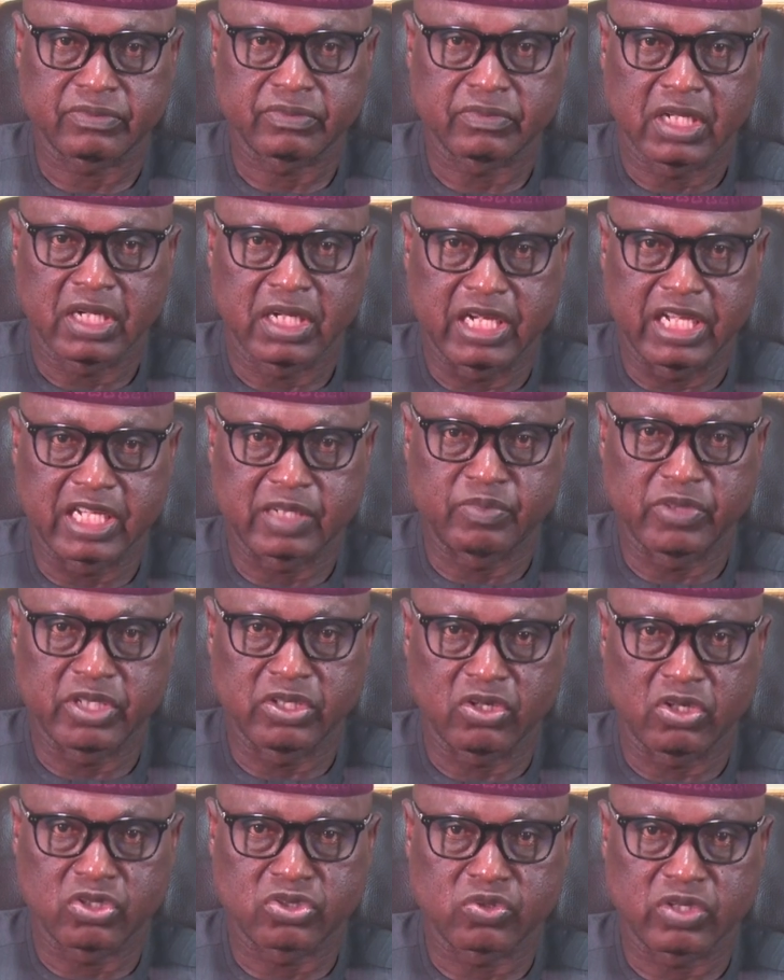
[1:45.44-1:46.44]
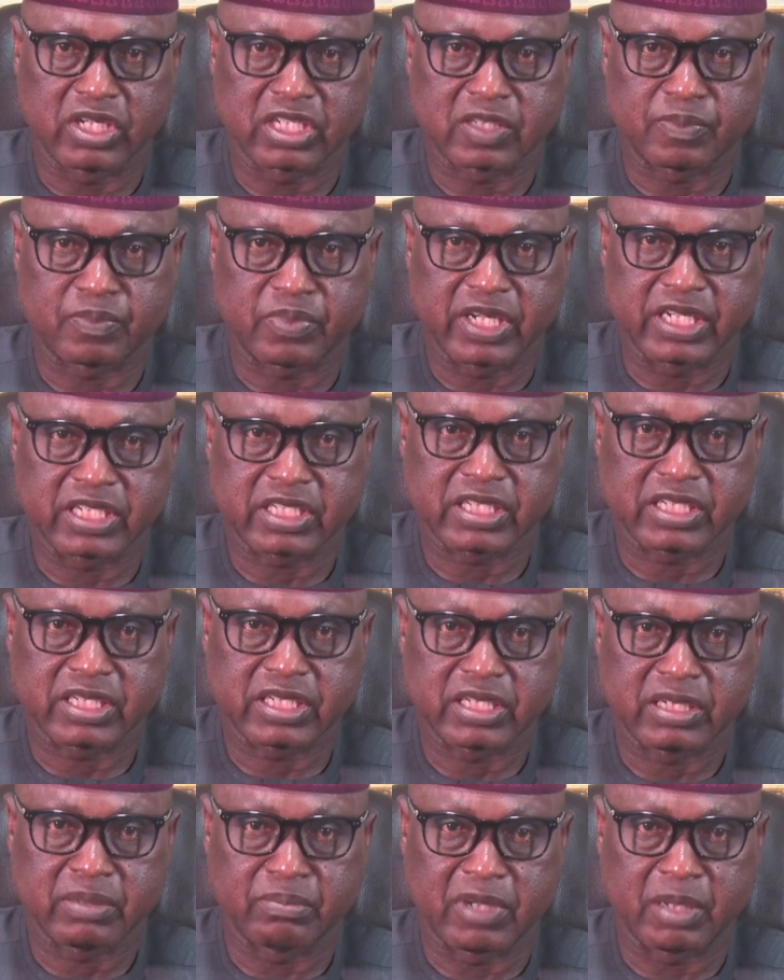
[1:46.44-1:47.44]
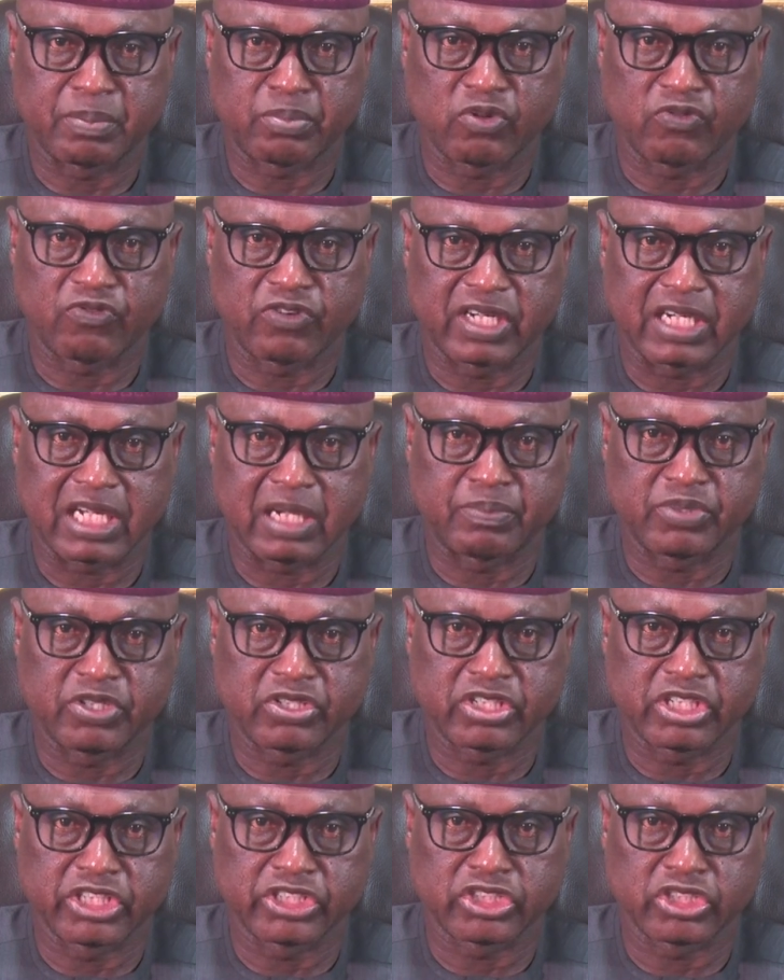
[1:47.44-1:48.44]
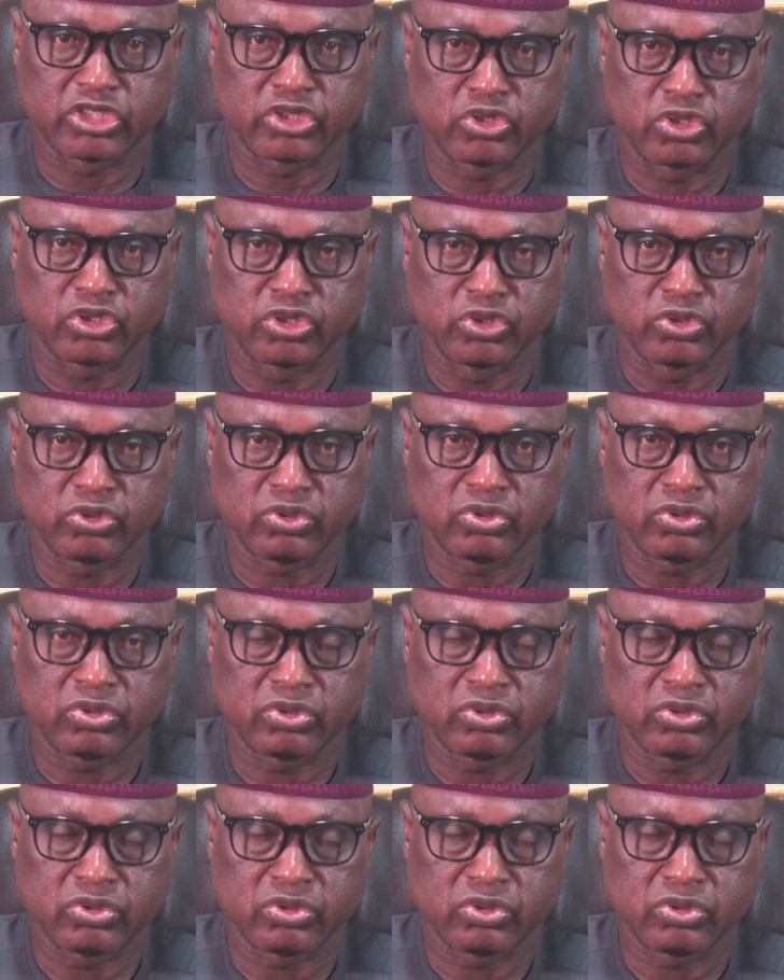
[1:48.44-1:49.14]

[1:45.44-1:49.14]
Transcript: Let me also express my profound appreciation to you,